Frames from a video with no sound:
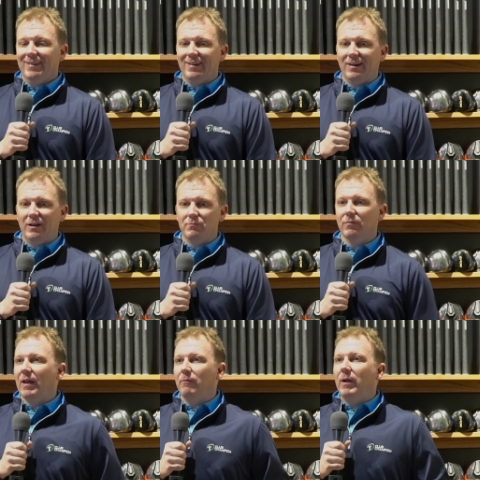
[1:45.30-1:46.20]
Um,
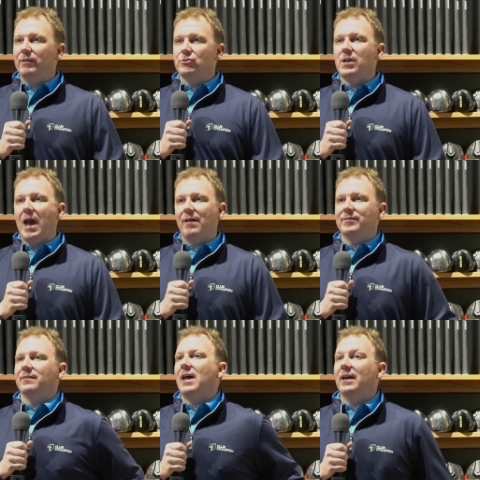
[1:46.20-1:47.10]
lightweight
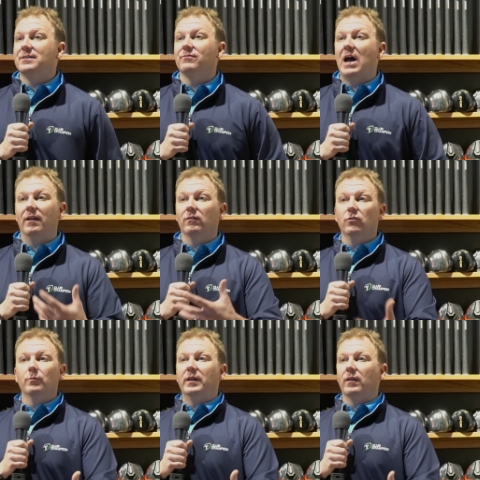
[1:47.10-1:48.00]
shafts and the heads have gotten a
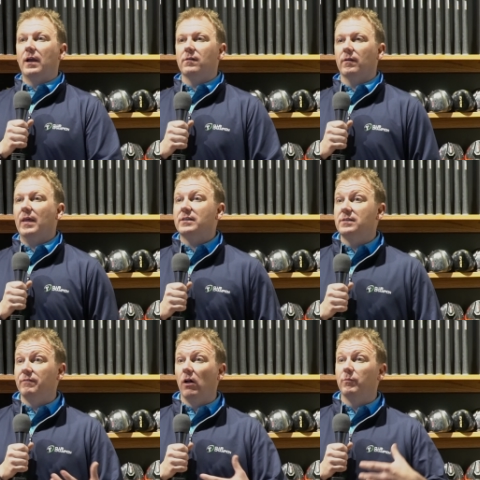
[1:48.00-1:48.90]
little bit lighter, and that's
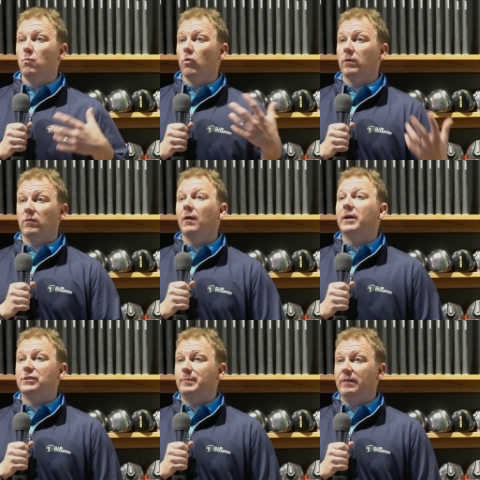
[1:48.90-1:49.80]
developed more
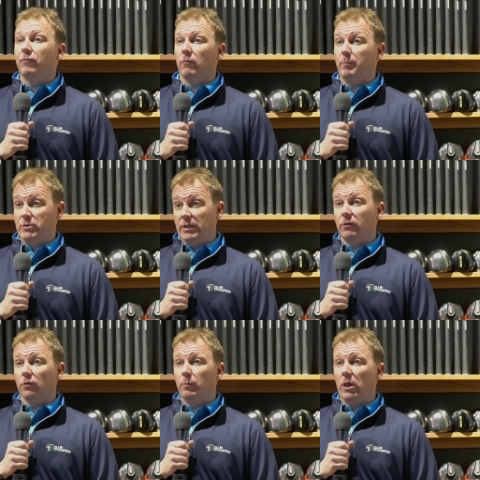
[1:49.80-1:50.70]
clubhead speed for a
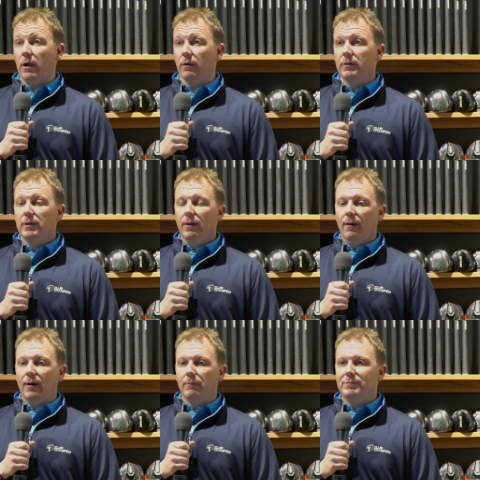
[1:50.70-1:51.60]
particular player.
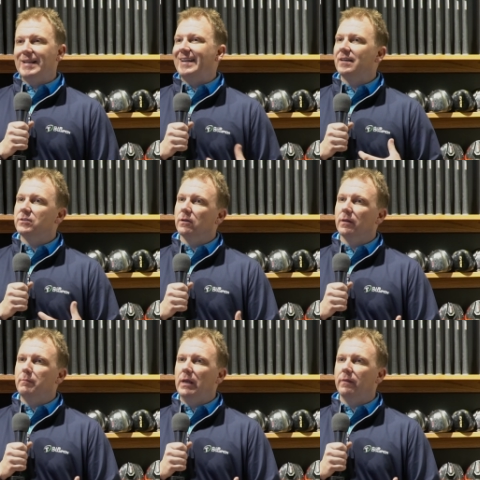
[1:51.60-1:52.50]
Um, not
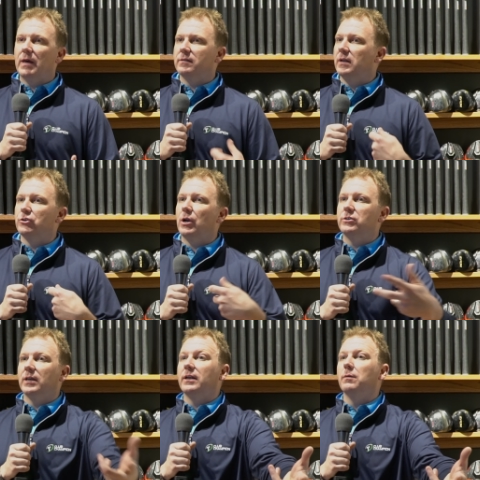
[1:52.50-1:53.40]
necessarily meaning that's going to
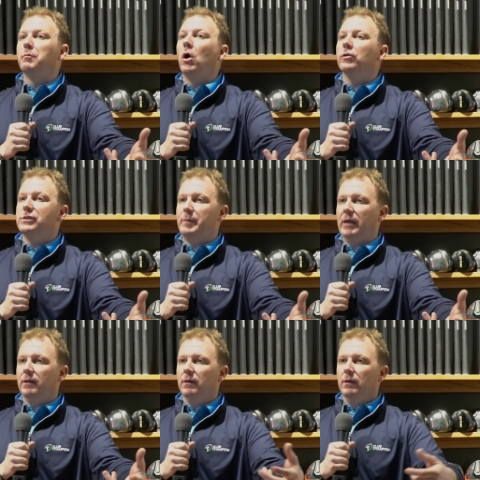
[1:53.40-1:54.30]
translate into ball
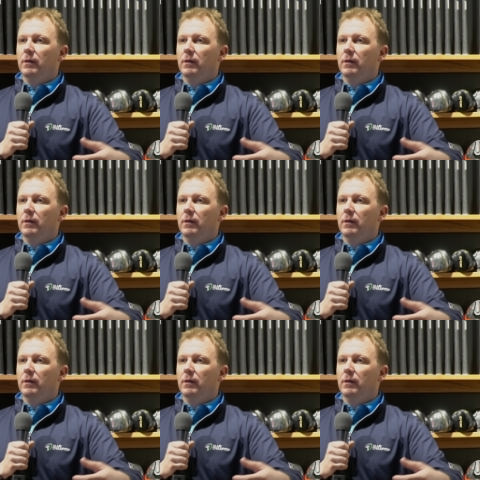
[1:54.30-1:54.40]
speed.